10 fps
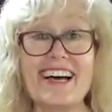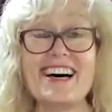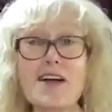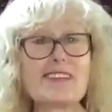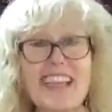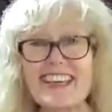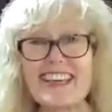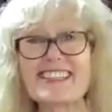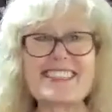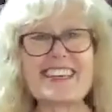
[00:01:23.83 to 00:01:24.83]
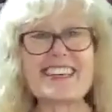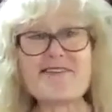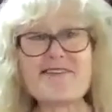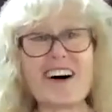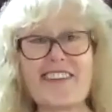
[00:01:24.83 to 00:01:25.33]
I wish I could
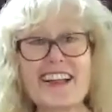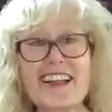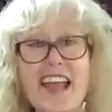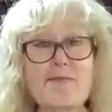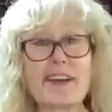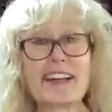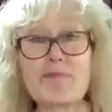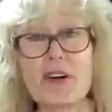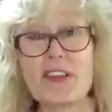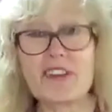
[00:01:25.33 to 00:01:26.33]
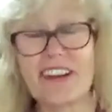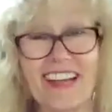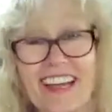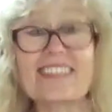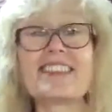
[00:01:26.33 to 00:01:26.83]
see you all right now, but put your
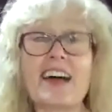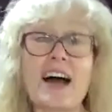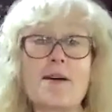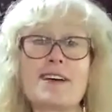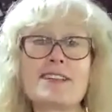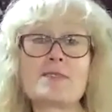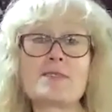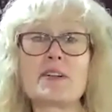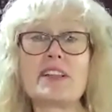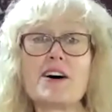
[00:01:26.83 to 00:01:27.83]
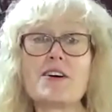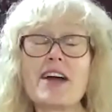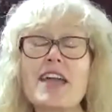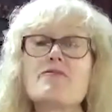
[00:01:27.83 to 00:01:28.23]
thoughts in the comments below.